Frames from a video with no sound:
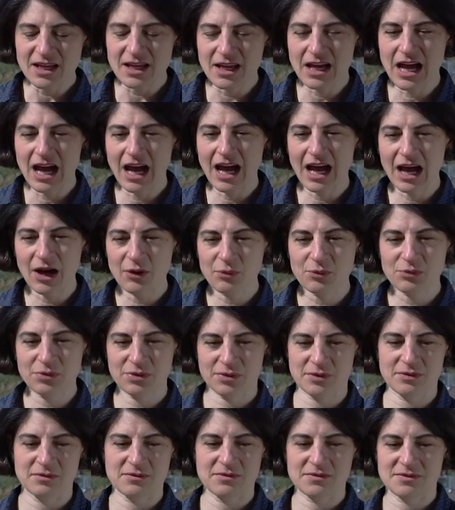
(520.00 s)

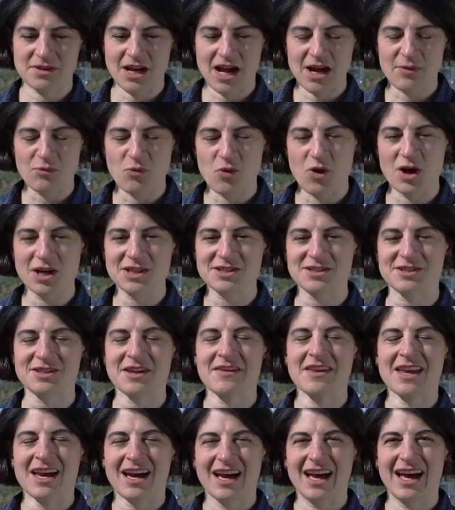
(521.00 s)
time was
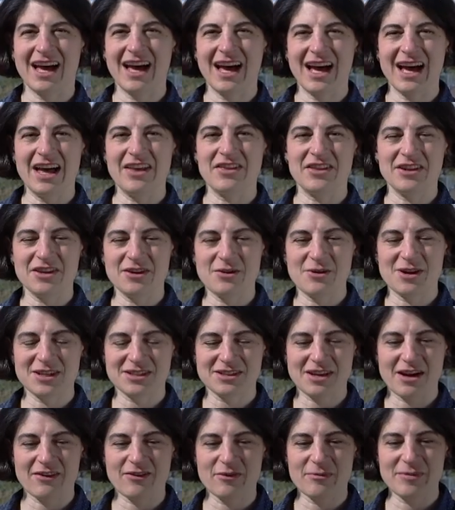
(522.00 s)
the
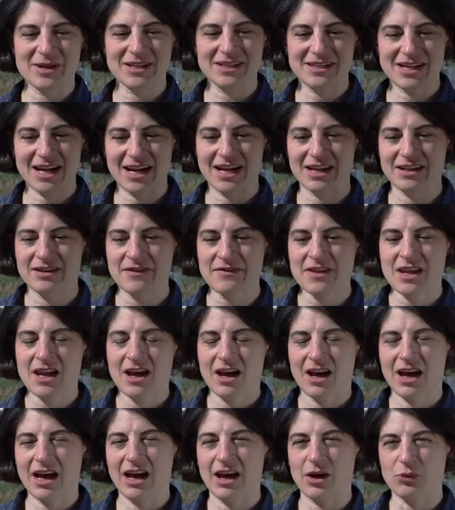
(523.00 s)
US government had
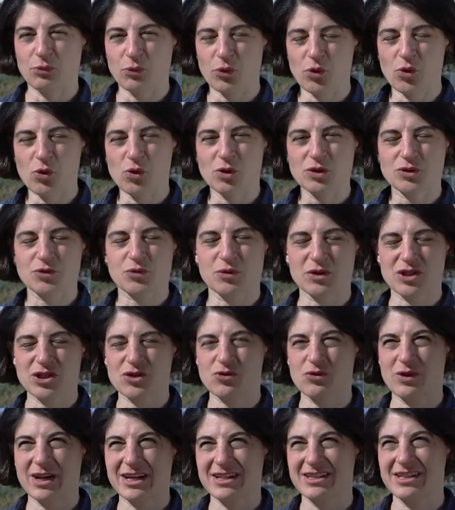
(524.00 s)
rules
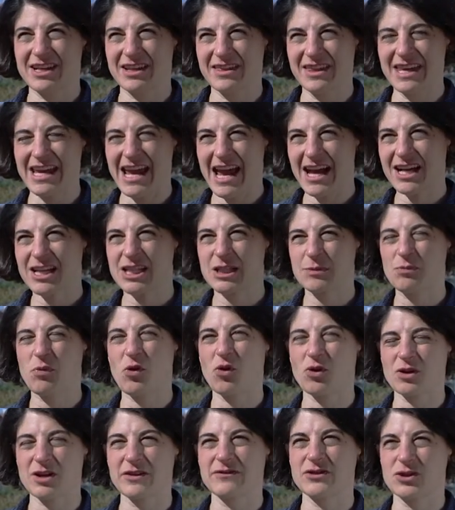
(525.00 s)
restricting the
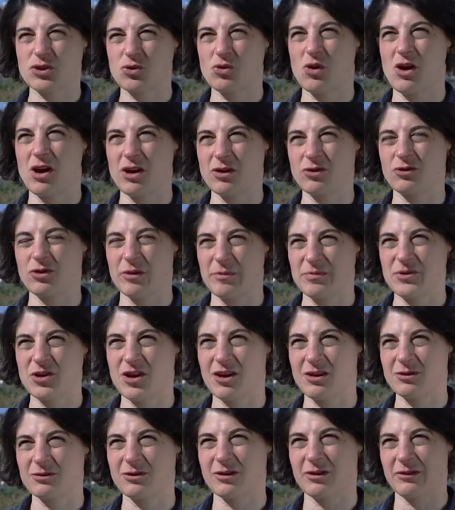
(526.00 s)
export of strong
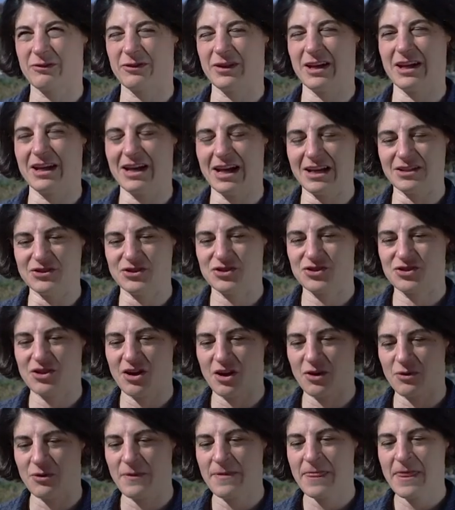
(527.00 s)
cryptography. And
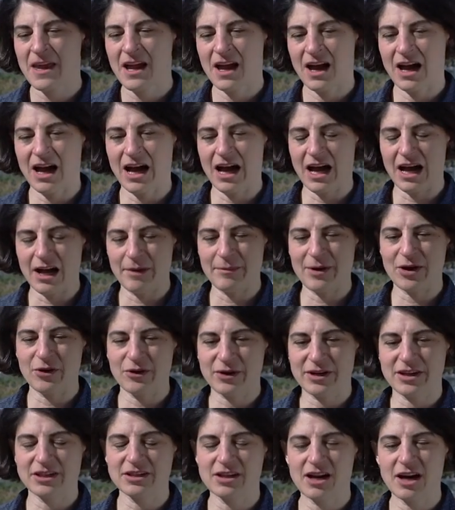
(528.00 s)
so
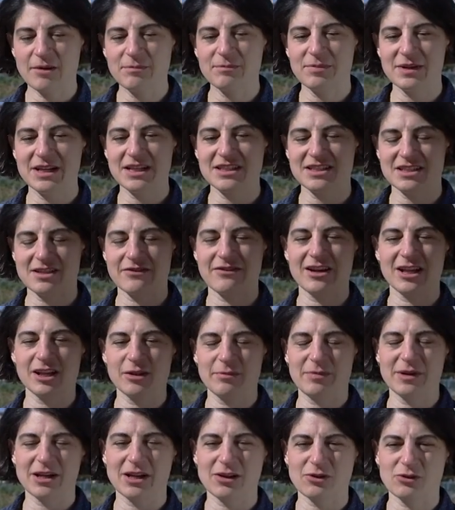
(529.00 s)
American companies
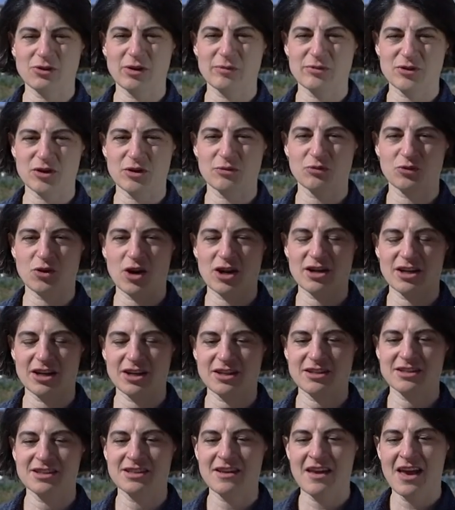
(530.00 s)
developing encryption
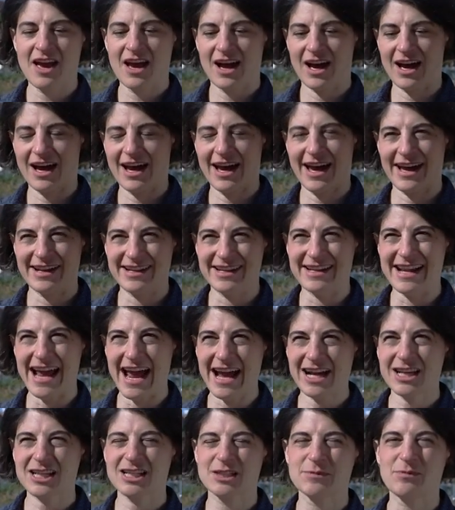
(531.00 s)
products had an
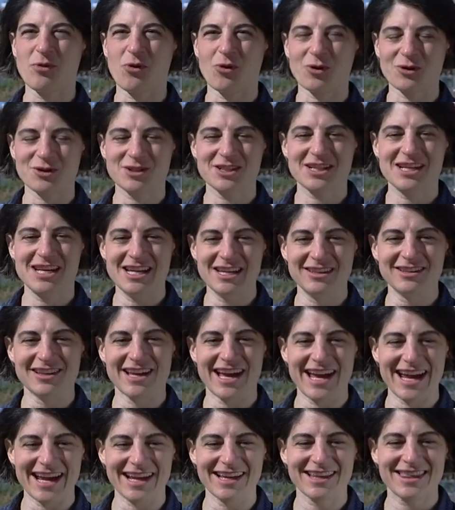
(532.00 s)
export key
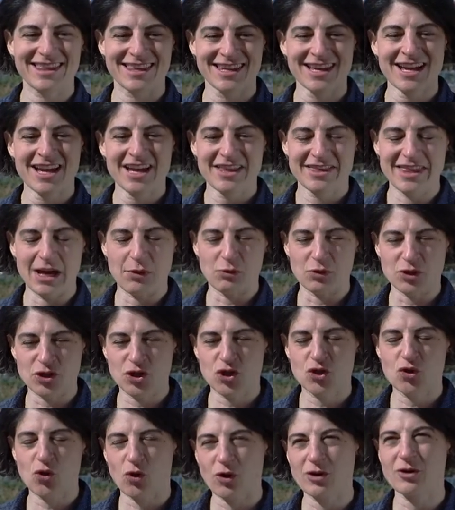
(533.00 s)
length that was
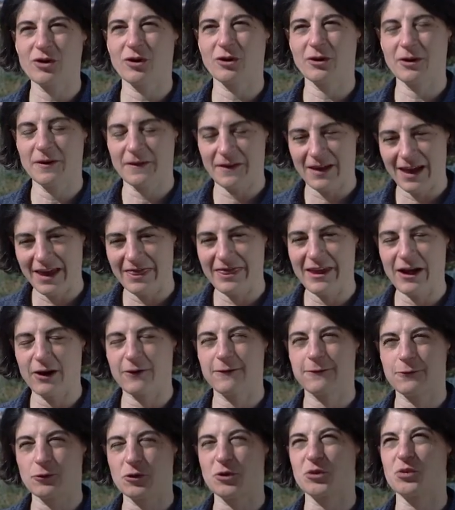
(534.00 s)
shorter and
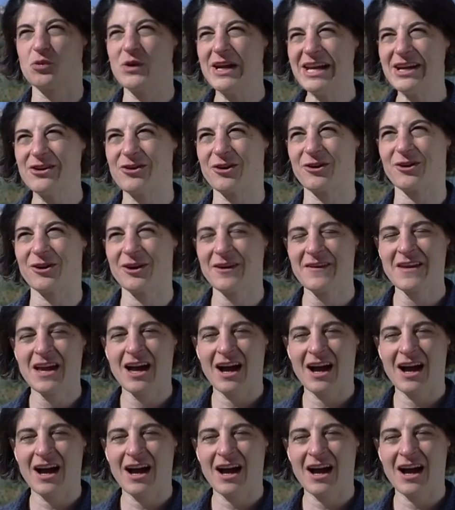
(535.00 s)
therefore weaker